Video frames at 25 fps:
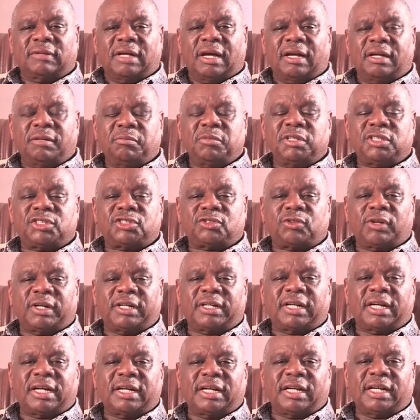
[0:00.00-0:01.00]

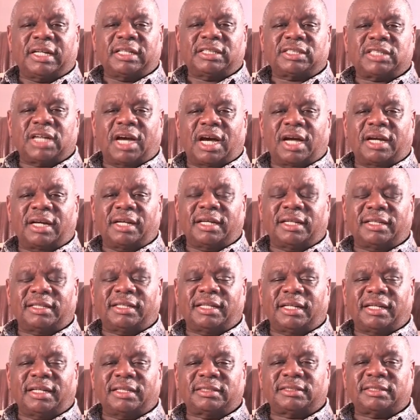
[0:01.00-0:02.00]
administrator and HR
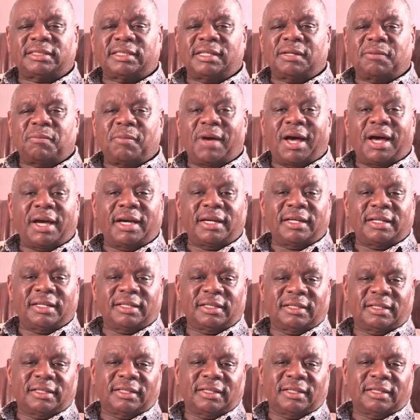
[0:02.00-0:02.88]
at the ACMI,